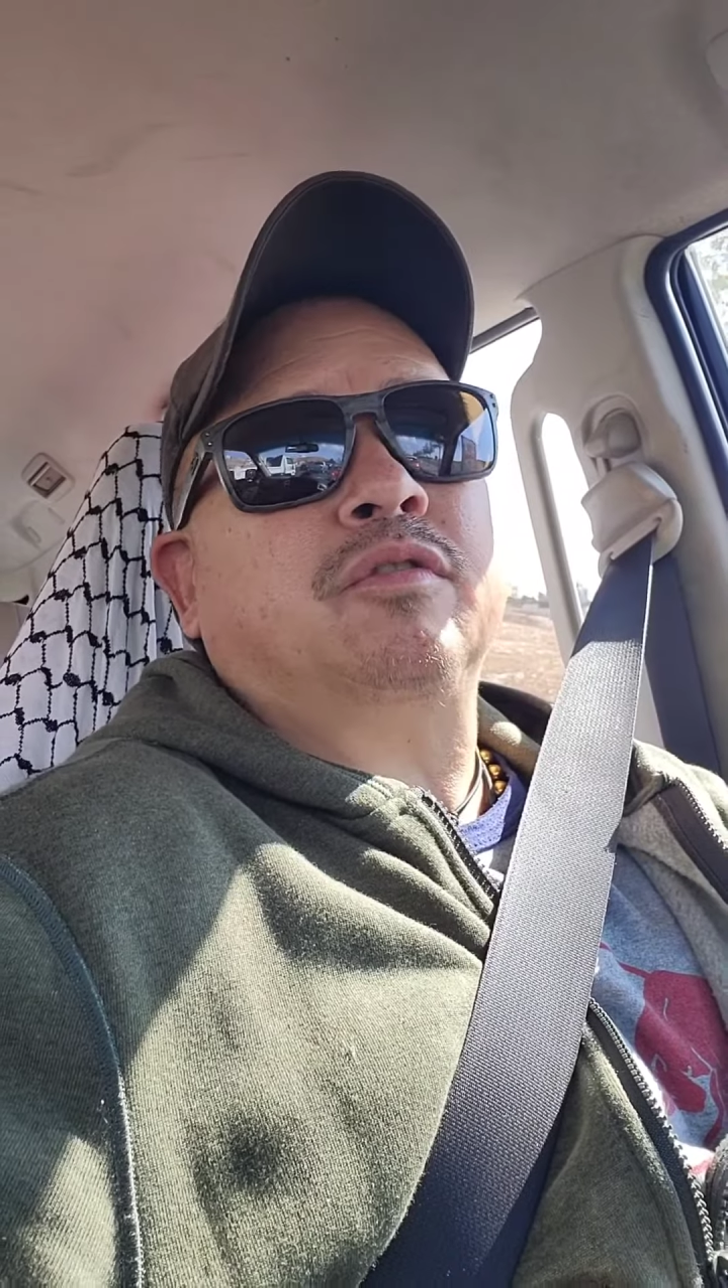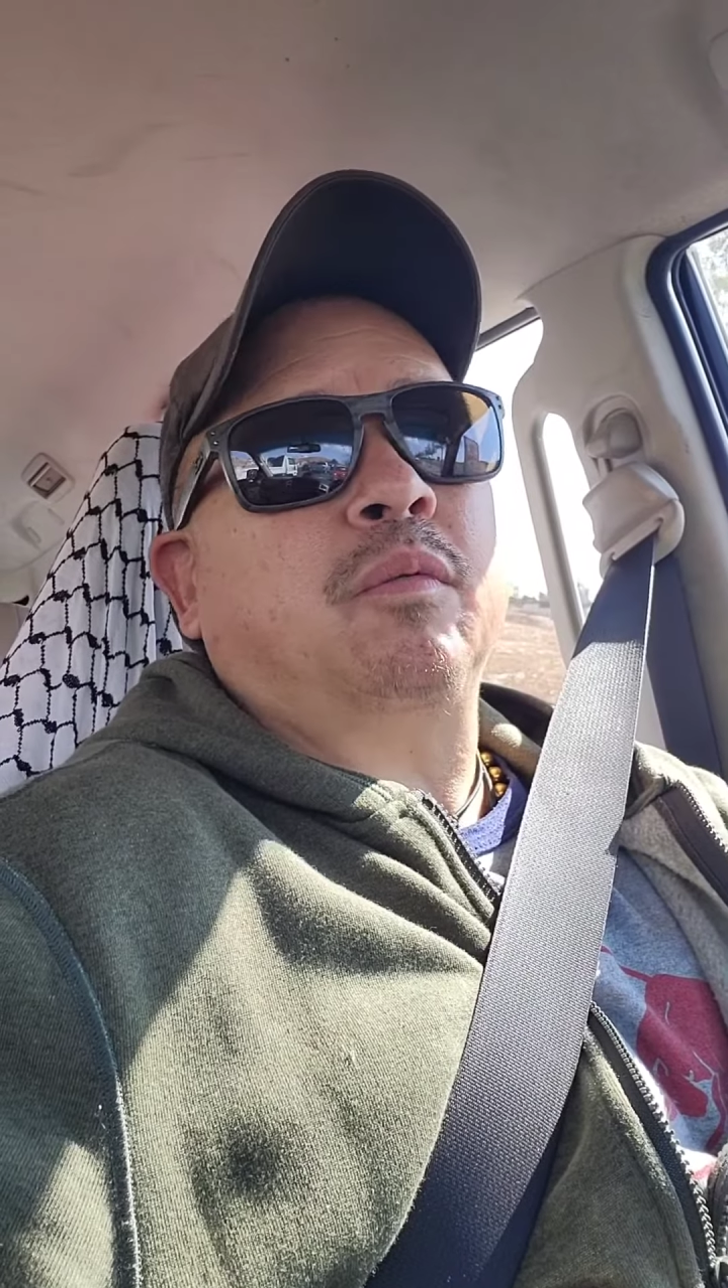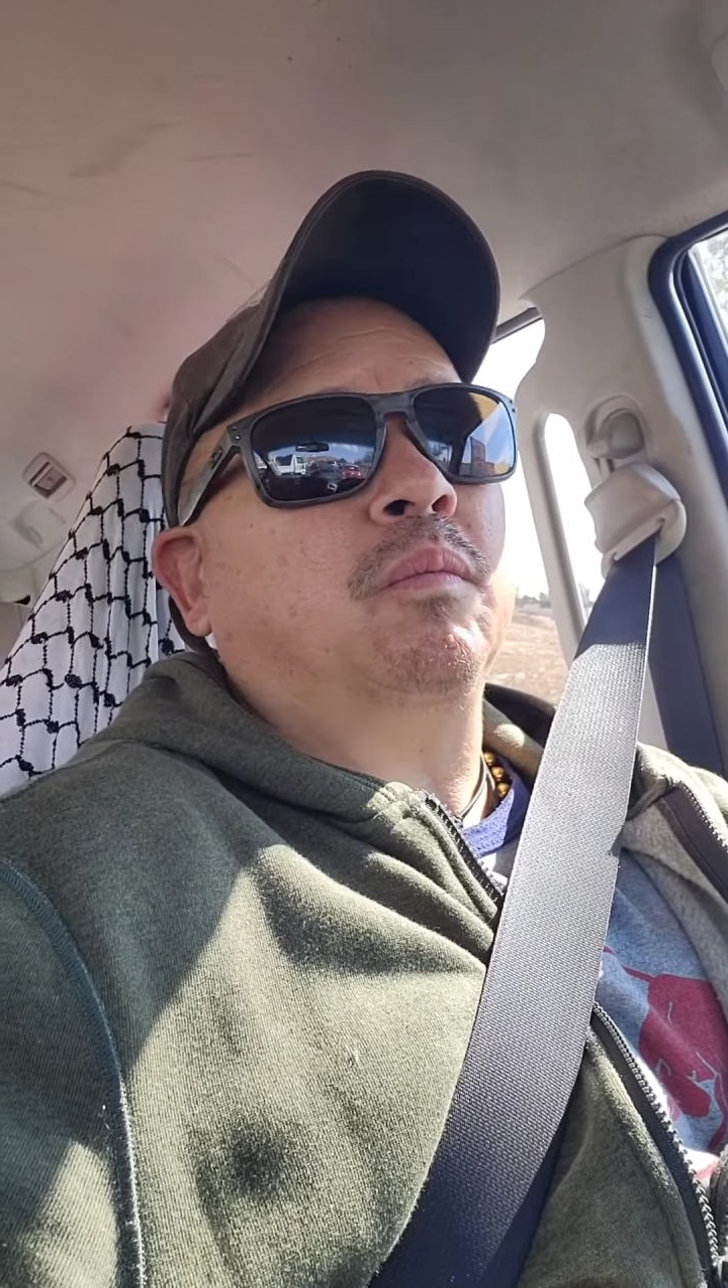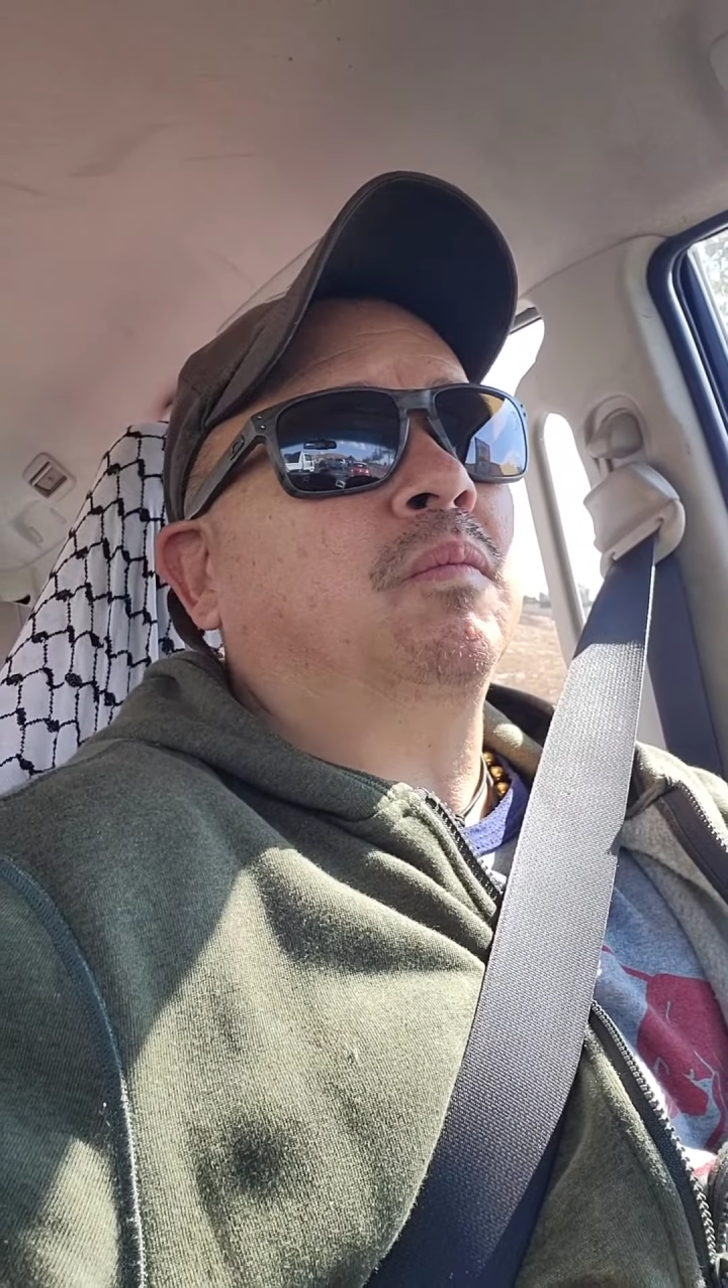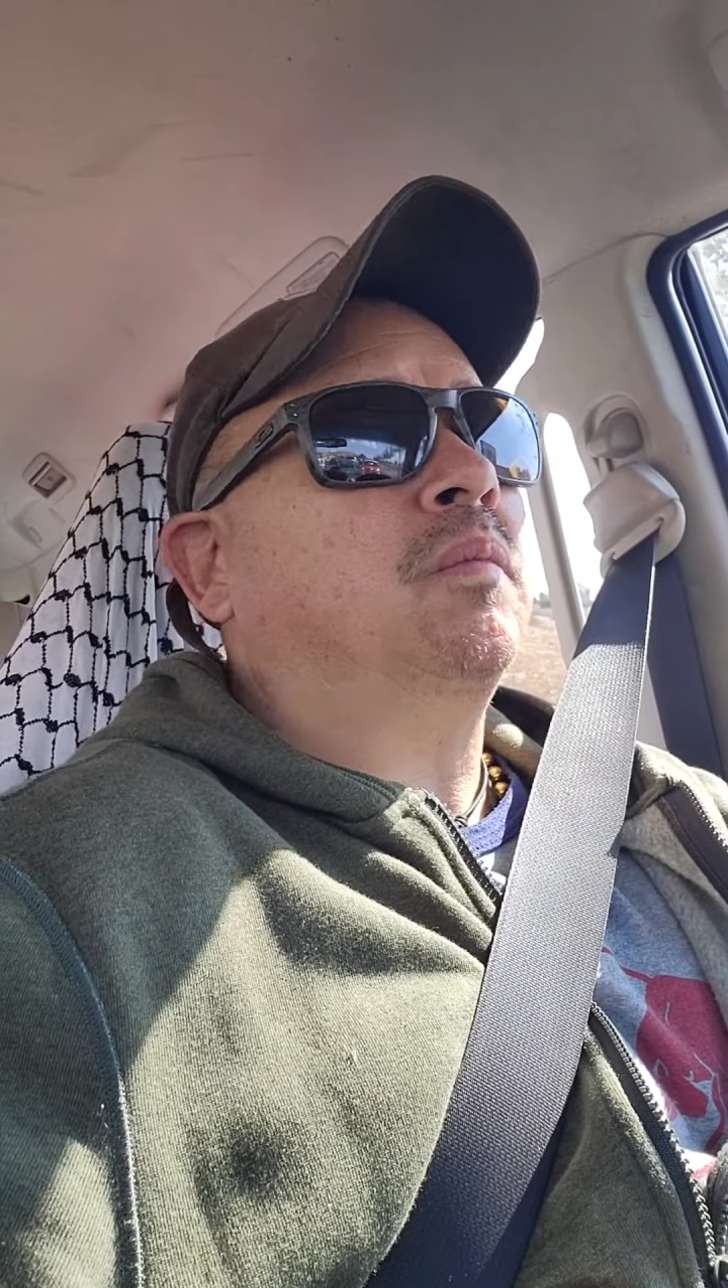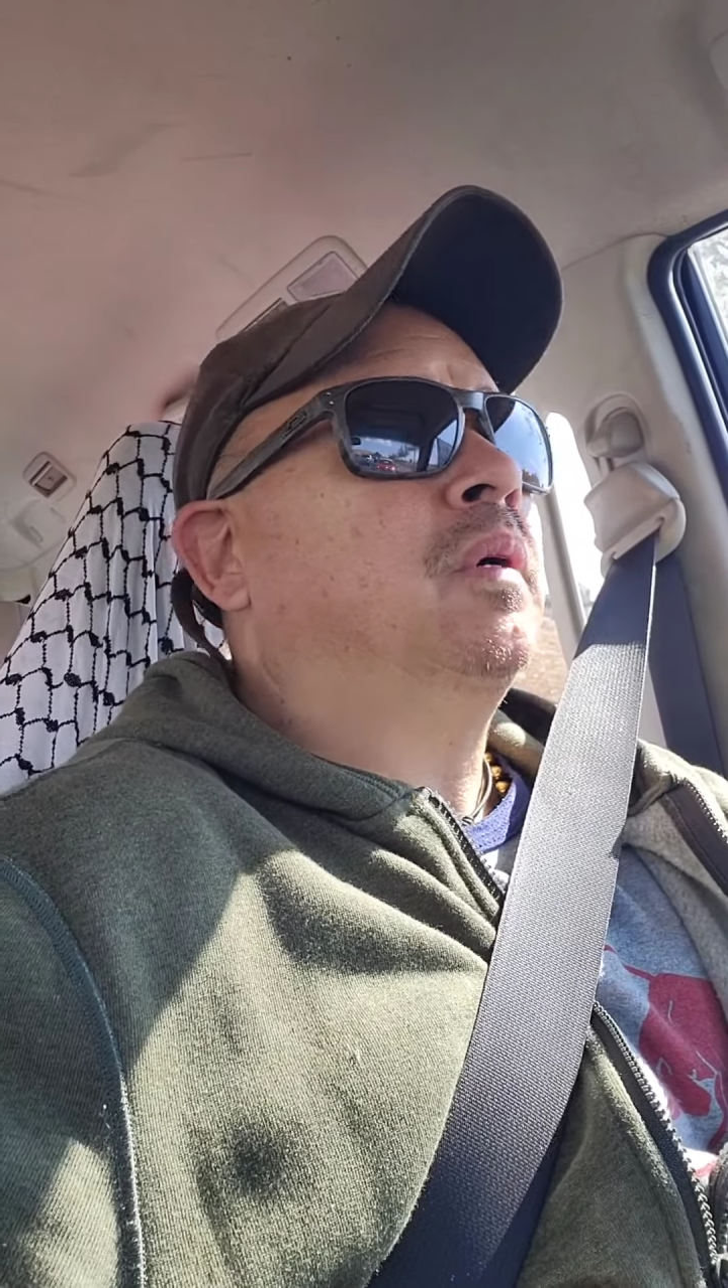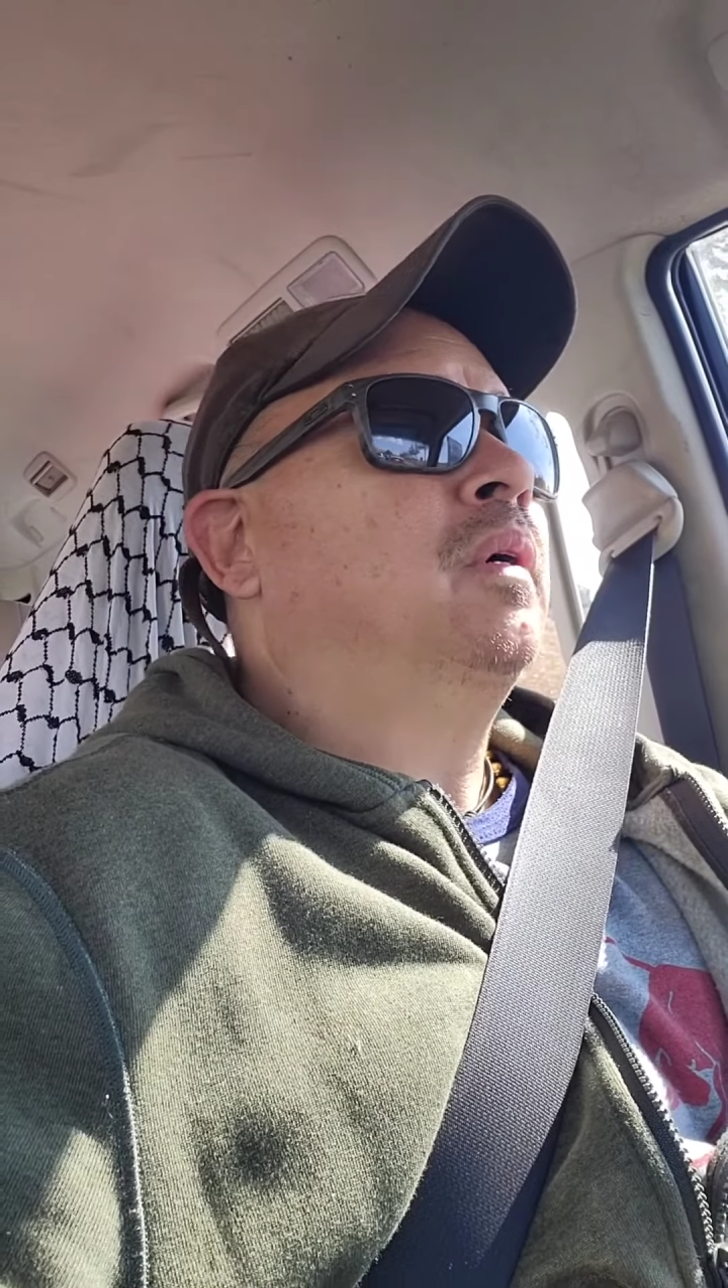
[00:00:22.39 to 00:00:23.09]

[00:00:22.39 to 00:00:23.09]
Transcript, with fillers: from